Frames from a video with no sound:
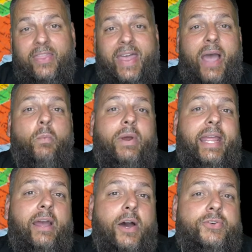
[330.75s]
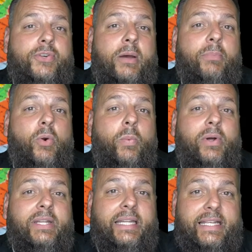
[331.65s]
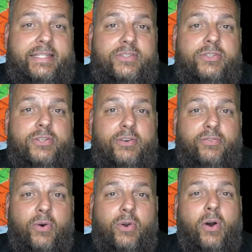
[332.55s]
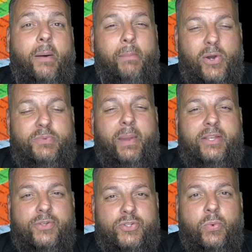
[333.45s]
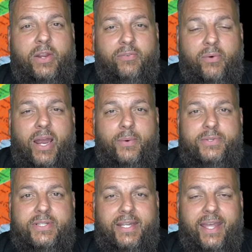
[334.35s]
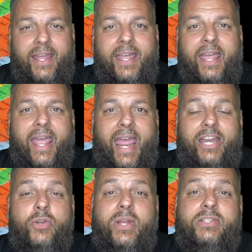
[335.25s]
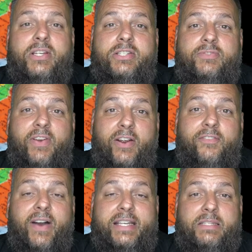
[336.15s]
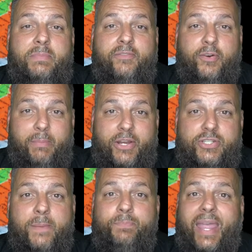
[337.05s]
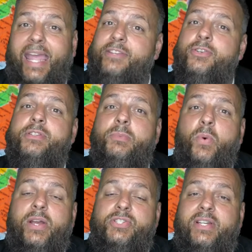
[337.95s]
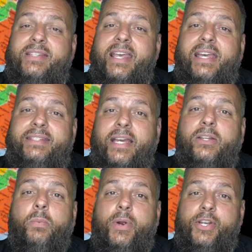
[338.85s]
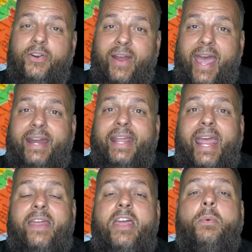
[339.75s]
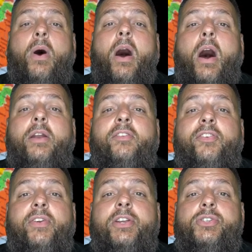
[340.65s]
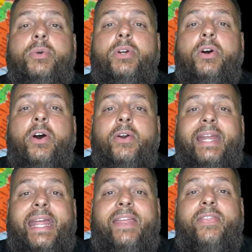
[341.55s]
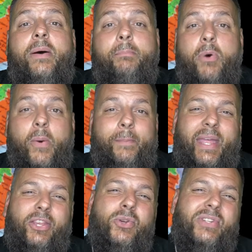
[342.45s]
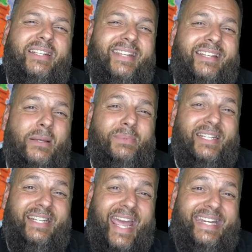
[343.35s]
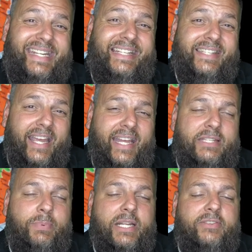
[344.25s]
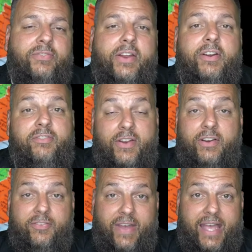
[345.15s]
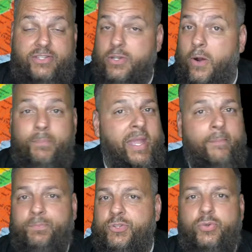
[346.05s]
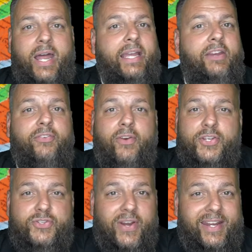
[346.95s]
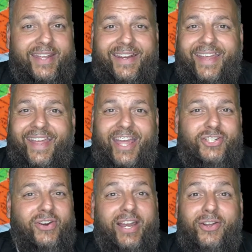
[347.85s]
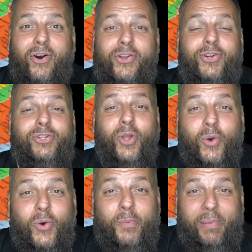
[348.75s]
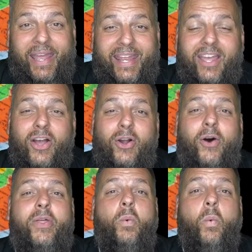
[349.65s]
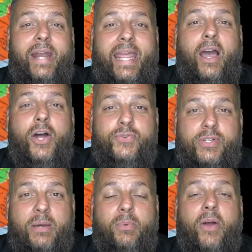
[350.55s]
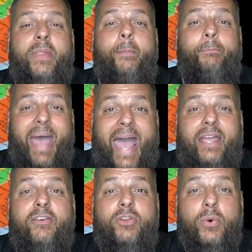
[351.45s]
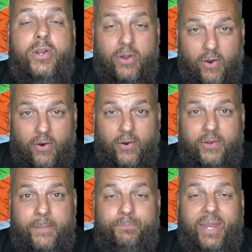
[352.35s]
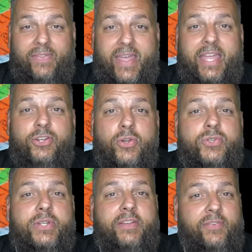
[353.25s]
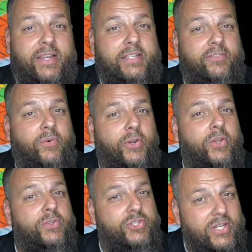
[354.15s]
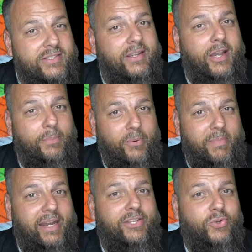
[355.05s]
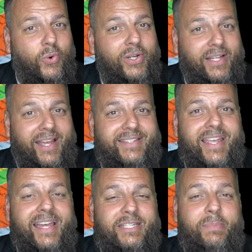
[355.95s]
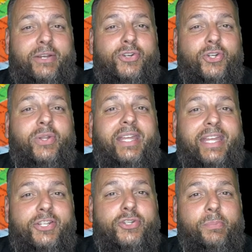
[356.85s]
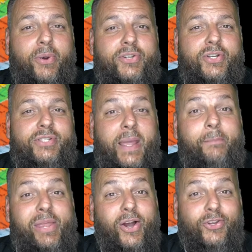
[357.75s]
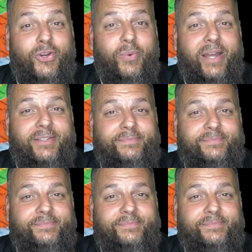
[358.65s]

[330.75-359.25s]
That 1-800 number will listen to your phone call. Most banks are 24 hours a day, and you can just verify some information, answer some questions, tell them where you're at, and they will unfreeze your card in the moment. It usually takes up to 90 seconds, but it's very, very fast. So do not get frustrated and try and call your local bank. Call the 1-800 number on the back of your card, and they can usually fix it for you just a couple minutes or less to make sure you can get your purchase and be on your way.